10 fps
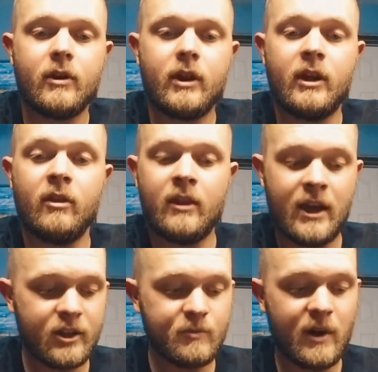And
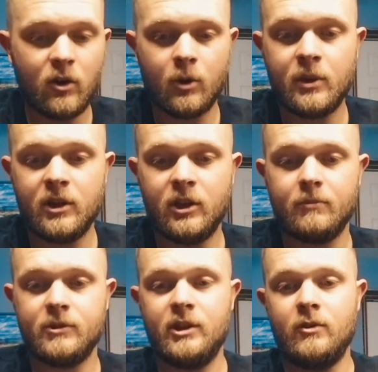that is my
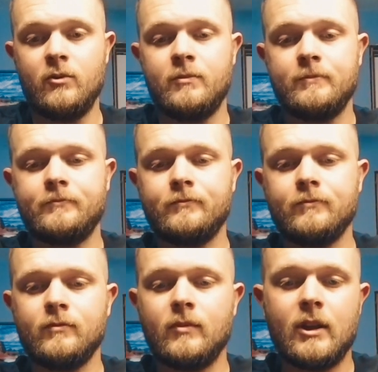RPM signal.
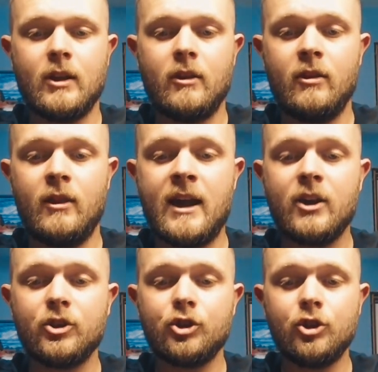
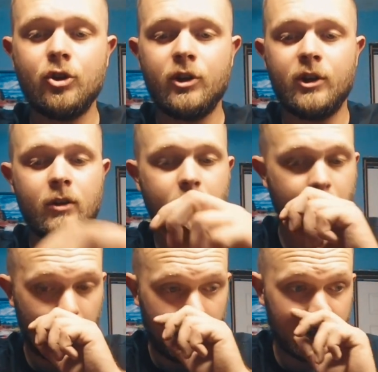That should,
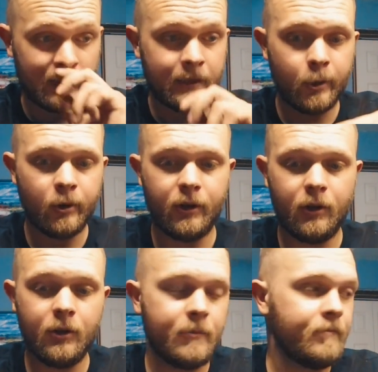in
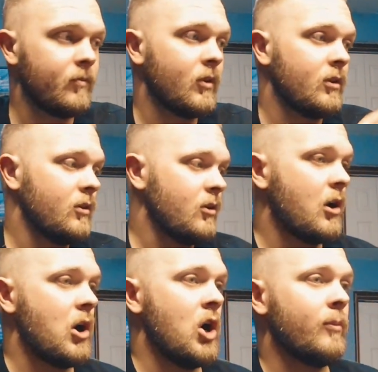theory,
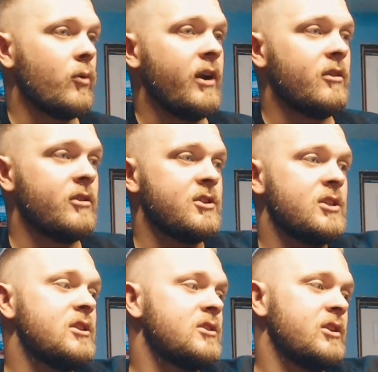operate this
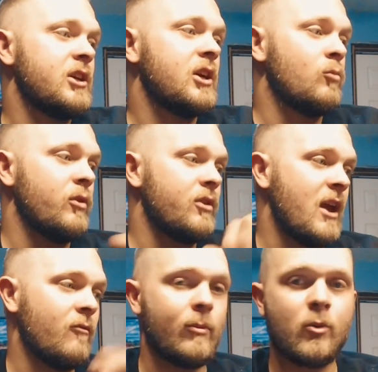TCM with
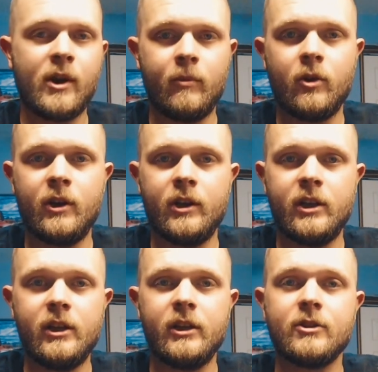every parameter it
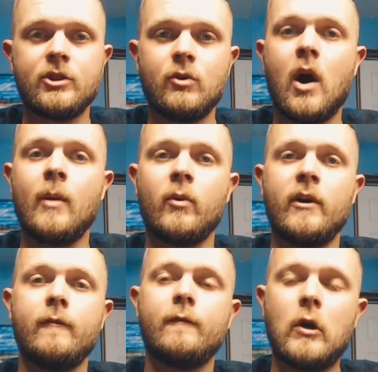needs to
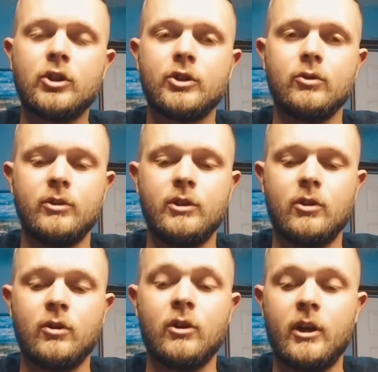operate functionally
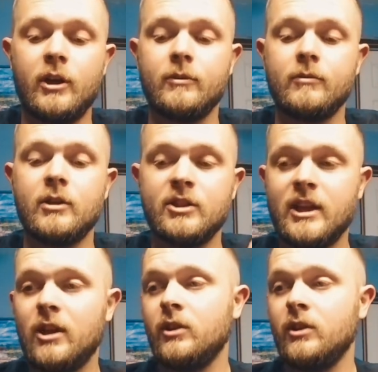or soundly